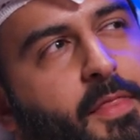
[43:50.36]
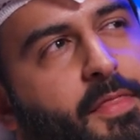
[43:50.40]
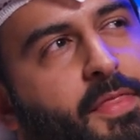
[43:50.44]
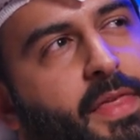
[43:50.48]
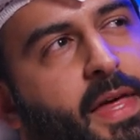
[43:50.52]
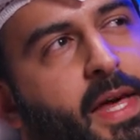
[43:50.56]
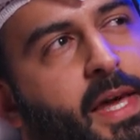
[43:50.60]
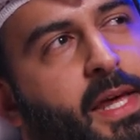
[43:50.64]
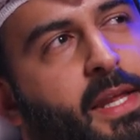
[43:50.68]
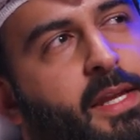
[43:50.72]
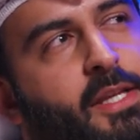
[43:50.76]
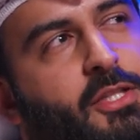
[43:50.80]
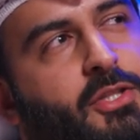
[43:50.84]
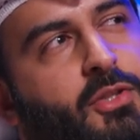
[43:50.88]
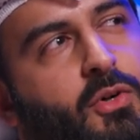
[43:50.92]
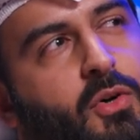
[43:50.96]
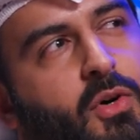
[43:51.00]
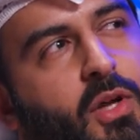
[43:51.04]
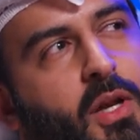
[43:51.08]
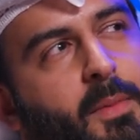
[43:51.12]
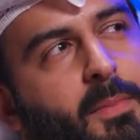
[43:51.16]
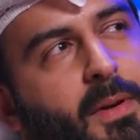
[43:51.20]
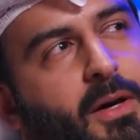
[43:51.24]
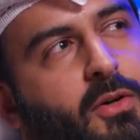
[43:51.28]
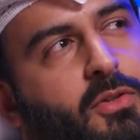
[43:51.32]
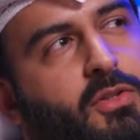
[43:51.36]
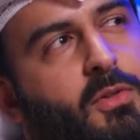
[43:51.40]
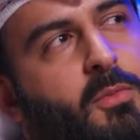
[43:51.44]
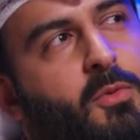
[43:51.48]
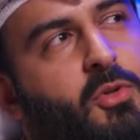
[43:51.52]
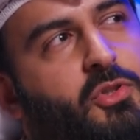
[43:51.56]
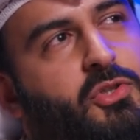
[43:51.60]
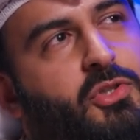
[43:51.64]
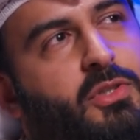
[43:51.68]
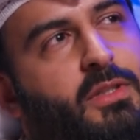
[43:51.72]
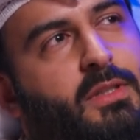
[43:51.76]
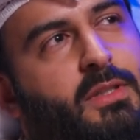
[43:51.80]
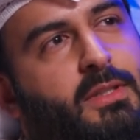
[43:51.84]
then it's all about
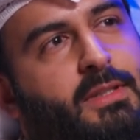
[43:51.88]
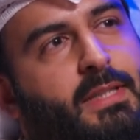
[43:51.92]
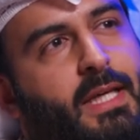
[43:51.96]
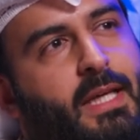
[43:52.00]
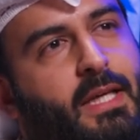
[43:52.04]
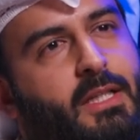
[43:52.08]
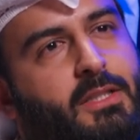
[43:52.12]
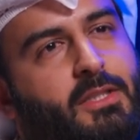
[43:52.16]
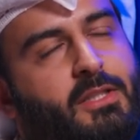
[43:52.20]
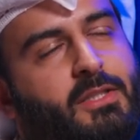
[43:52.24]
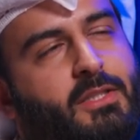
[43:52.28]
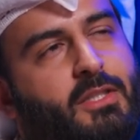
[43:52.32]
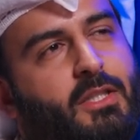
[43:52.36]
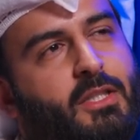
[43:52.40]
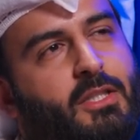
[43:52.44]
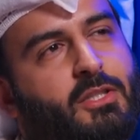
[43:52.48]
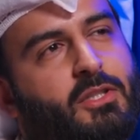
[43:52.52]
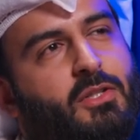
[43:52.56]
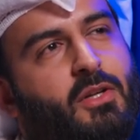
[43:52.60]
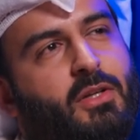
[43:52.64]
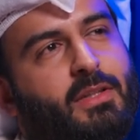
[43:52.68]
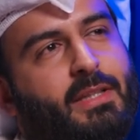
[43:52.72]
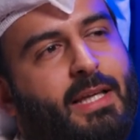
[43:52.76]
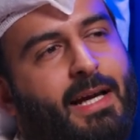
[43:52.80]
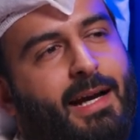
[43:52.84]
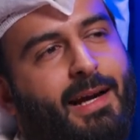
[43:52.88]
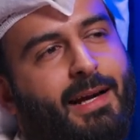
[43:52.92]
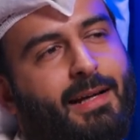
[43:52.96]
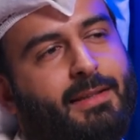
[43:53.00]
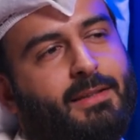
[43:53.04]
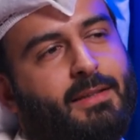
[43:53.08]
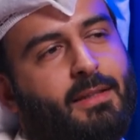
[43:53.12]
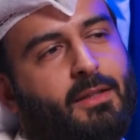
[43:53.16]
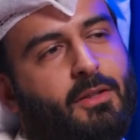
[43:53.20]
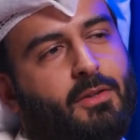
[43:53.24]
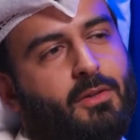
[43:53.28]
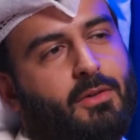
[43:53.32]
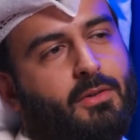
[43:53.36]
emotional intelligence. It's not
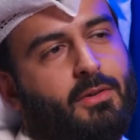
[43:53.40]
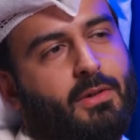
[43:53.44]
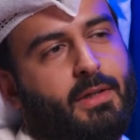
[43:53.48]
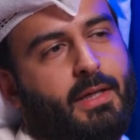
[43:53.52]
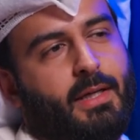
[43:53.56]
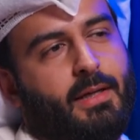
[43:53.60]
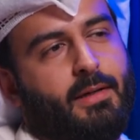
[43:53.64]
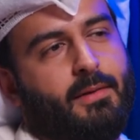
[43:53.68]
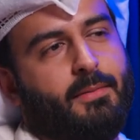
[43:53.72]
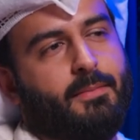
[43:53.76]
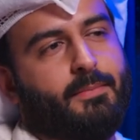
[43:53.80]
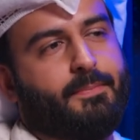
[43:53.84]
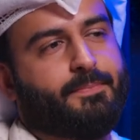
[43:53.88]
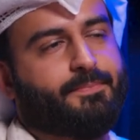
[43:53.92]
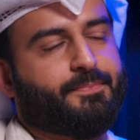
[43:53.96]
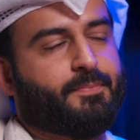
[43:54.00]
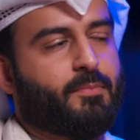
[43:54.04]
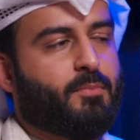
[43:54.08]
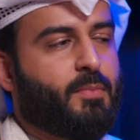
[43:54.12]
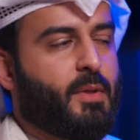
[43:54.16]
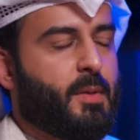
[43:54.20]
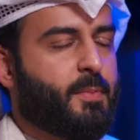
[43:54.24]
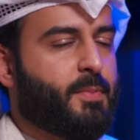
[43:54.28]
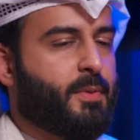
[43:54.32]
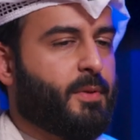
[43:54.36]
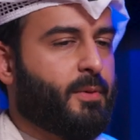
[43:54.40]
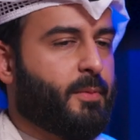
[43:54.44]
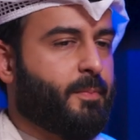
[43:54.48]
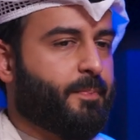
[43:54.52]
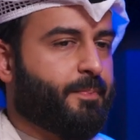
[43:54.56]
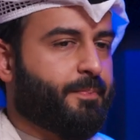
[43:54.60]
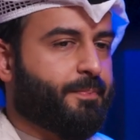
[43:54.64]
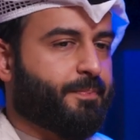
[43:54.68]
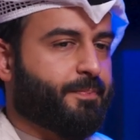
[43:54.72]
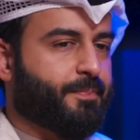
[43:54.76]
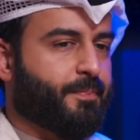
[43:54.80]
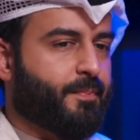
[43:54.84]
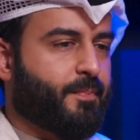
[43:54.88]
acting, though.
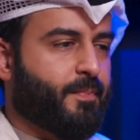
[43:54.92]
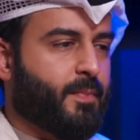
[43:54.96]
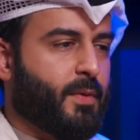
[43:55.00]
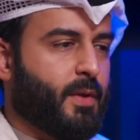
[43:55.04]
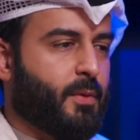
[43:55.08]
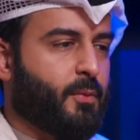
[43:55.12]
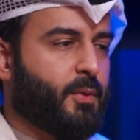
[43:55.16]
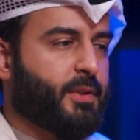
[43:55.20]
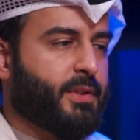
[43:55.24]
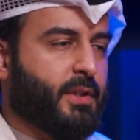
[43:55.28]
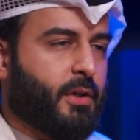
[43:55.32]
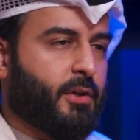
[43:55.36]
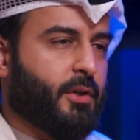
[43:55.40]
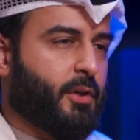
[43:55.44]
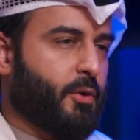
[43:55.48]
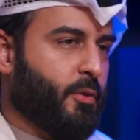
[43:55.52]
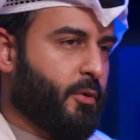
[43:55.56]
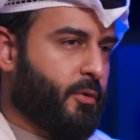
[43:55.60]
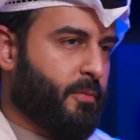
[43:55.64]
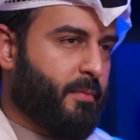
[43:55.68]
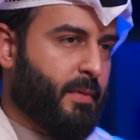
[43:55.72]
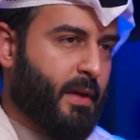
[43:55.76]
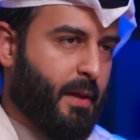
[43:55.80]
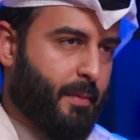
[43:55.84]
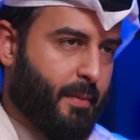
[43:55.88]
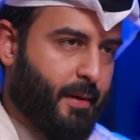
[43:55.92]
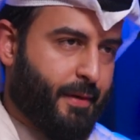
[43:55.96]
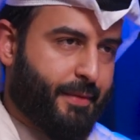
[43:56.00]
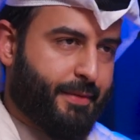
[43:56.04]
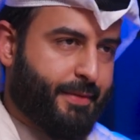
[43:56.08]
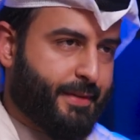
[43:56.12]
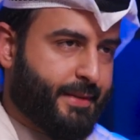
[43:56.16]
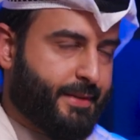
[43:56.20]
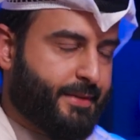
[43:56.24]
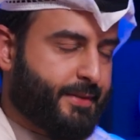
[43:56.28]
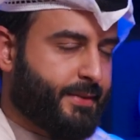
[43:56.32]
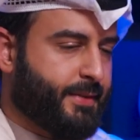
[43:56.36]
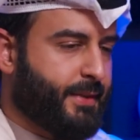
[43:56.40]
People would argue with me
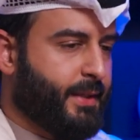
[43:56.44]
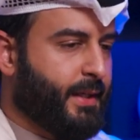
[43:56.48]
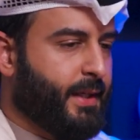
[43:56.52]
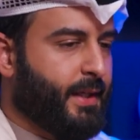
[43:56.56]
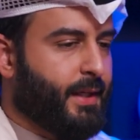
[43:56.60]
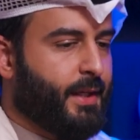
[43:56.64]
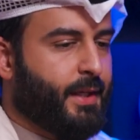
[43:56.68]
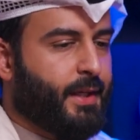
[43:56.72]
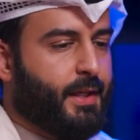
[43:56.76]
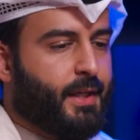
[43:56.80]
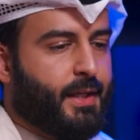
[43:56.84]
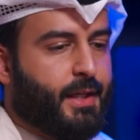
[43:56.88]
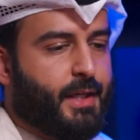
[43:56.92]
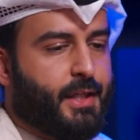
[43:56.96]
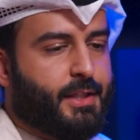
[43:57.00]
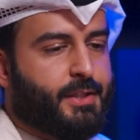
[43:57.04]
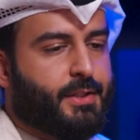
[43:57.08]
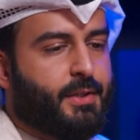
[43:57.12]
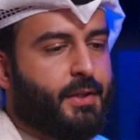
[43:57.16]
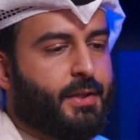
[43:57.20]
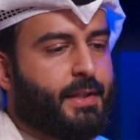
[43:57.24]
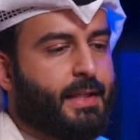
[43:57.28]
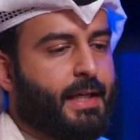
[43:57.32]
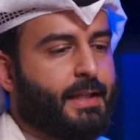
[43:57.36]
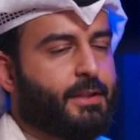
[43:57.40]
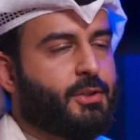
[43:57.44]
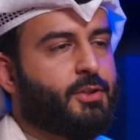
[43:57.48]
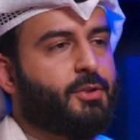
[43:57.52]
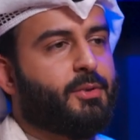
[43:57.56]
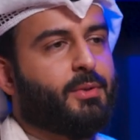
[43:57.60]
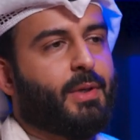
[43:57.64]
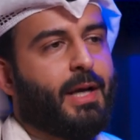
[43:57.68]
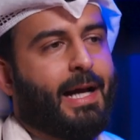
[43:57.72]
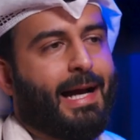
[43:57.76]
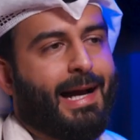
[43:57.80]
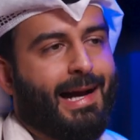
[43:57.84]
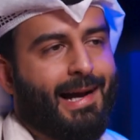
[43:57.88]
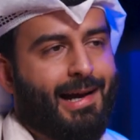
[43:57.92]
about this. It's not that
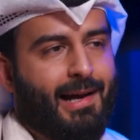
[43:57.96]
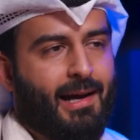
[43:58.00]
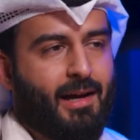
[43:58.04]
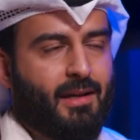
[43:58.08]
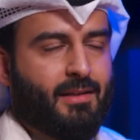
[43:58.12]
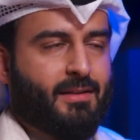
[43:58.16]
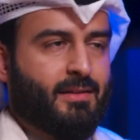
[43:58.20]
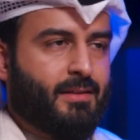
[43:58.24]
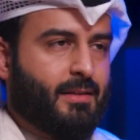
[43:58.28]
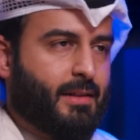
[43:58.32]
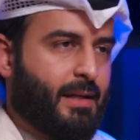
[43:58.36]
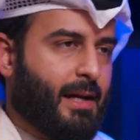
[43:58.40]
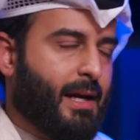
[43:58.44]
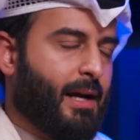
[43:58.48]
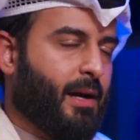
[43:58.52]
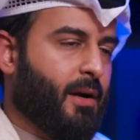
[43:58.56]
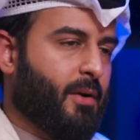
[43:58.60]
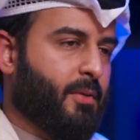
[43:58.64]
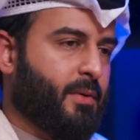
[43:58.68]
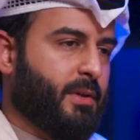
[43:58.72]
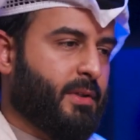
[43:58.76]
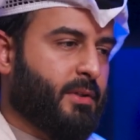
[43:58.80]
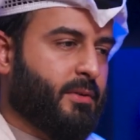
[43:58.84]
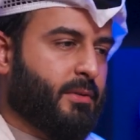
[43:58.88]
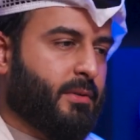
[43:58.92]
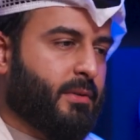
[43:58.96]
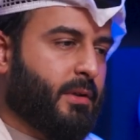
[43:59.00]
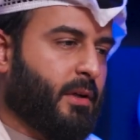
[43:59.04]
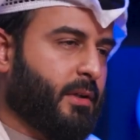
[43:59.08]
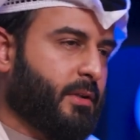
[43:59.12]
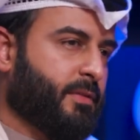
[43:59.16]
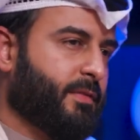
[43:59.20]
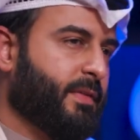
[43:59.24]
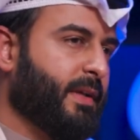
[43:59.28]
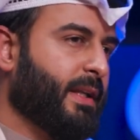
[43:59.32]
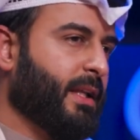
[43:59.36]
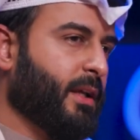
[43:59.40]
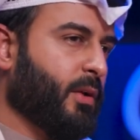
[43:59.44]
you act now when you're
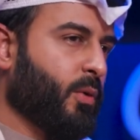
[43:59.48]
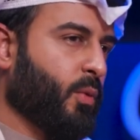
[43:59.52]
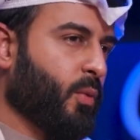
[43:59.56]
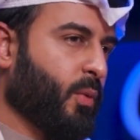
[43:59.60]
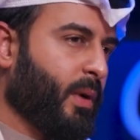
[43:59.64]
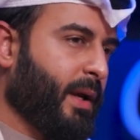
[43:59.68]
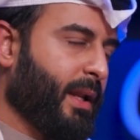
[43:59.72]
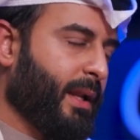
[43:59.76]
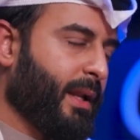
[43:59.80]
not feeling